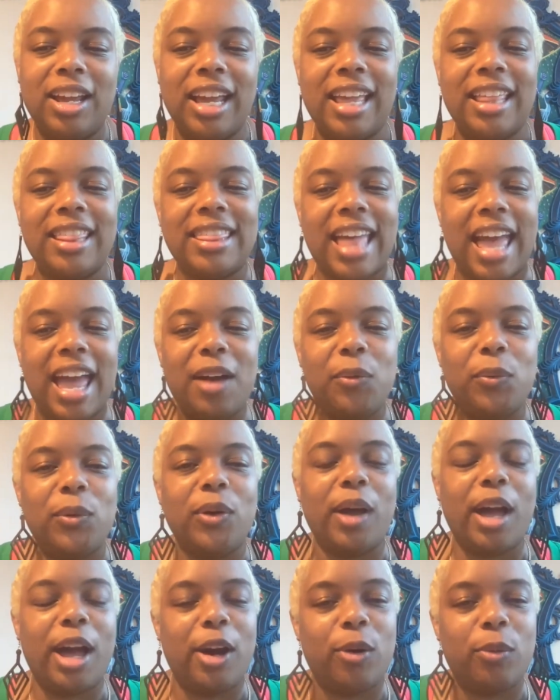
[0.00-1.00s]
And that
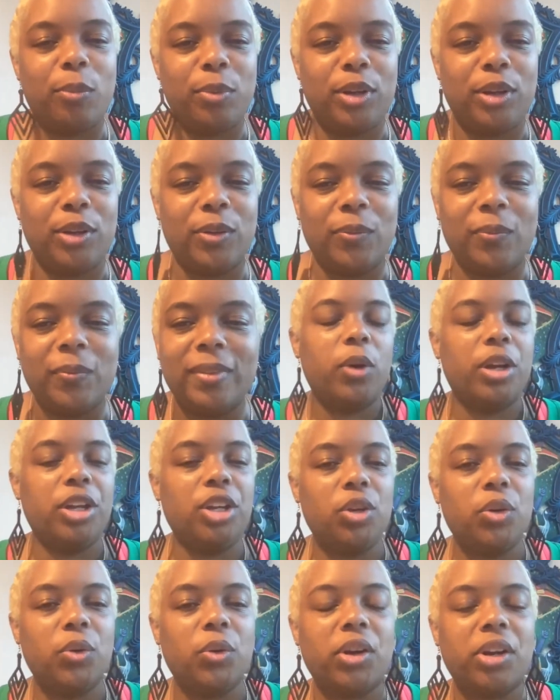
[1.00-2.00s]
will help you when
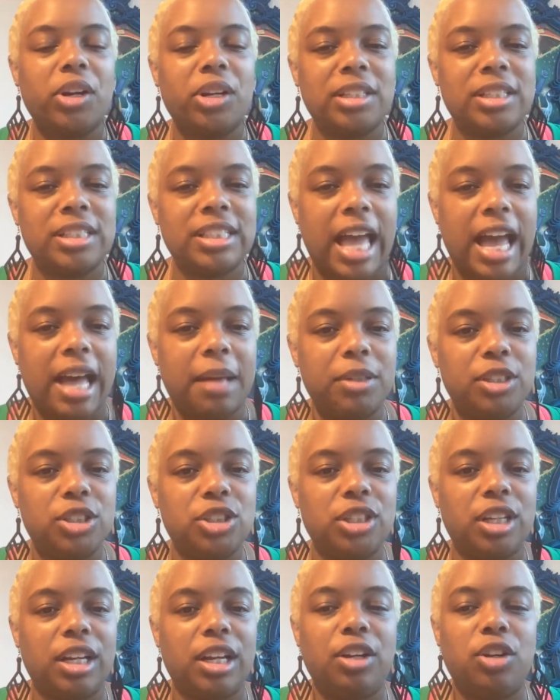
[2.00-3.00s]
you are
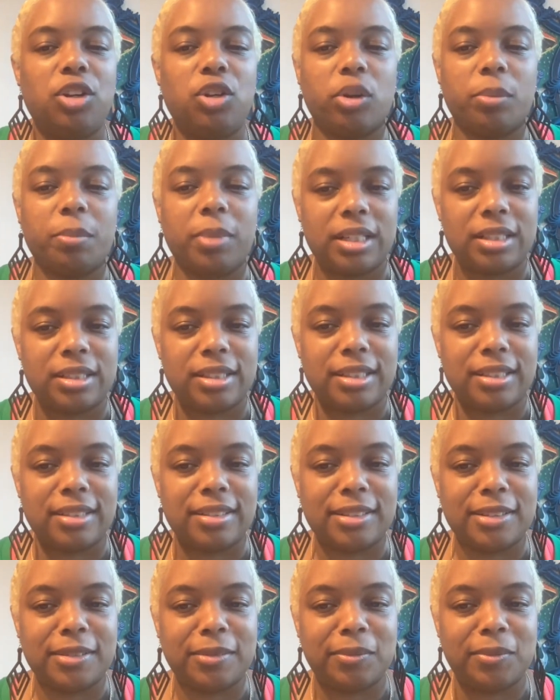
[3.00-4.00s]
establishing your
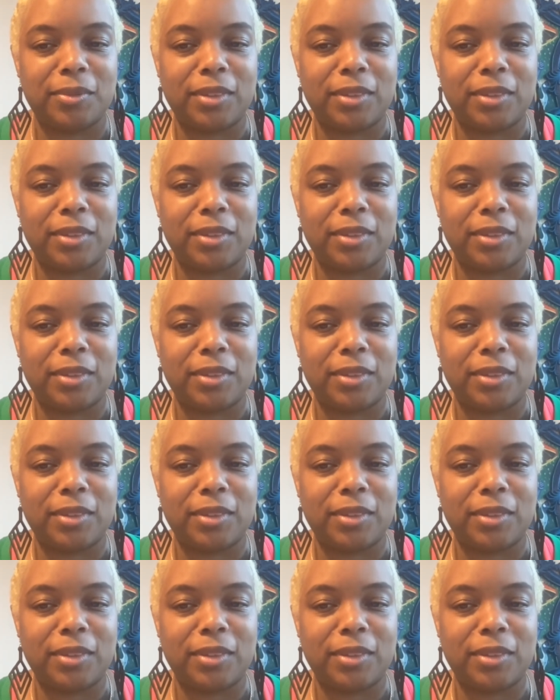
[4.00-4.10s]
business.